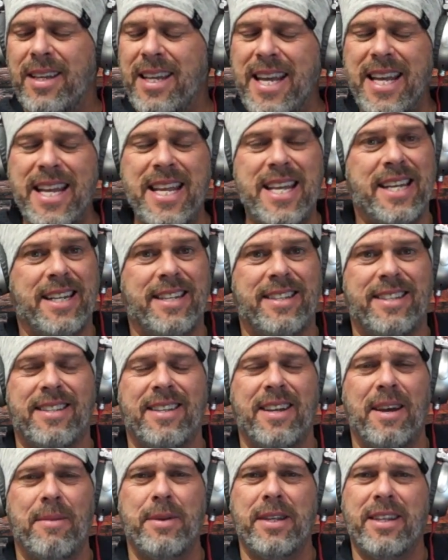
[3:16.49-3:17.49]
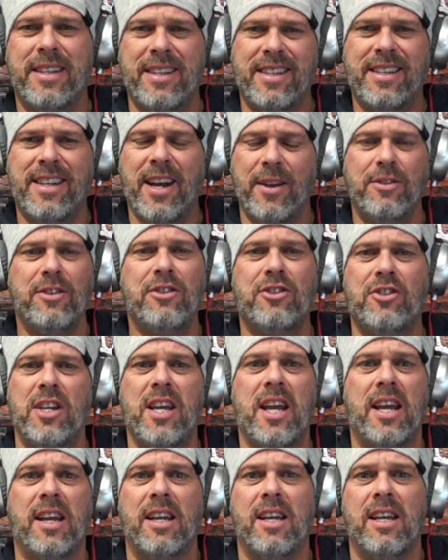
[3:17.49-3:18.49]
Idiots. Cut the
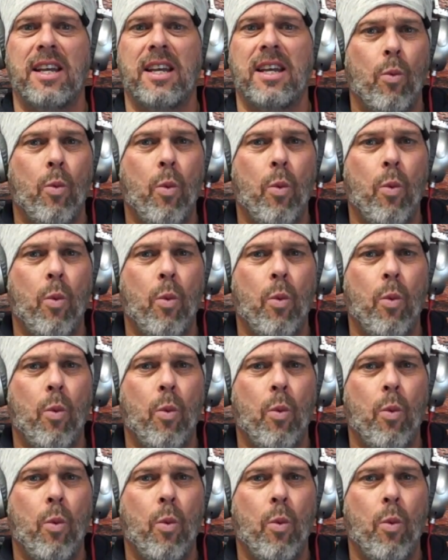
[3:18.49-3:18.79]
shit.